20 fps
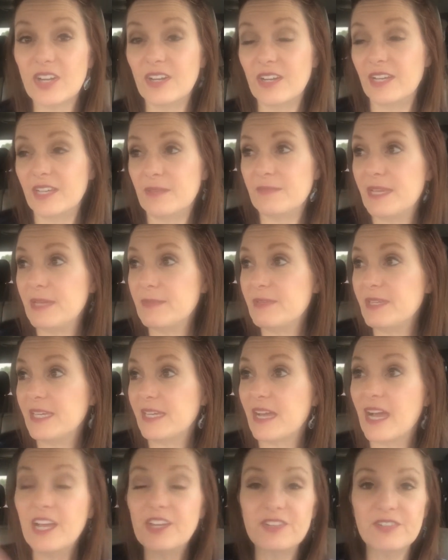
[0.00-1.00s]
on
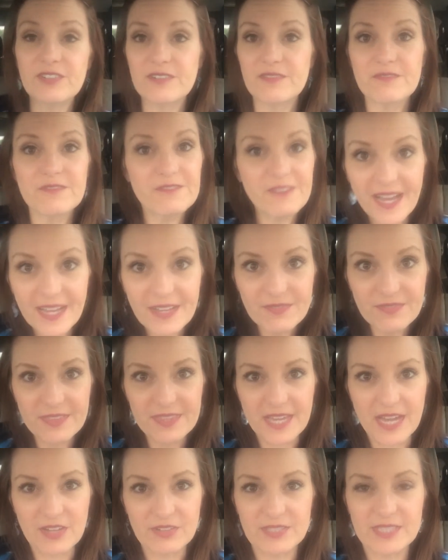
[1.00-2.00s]
maybe
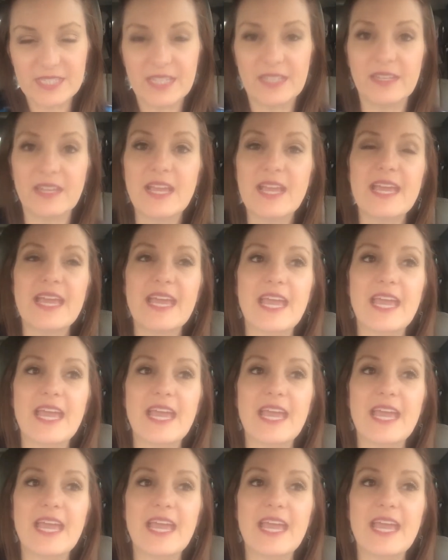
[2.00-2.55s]
105,000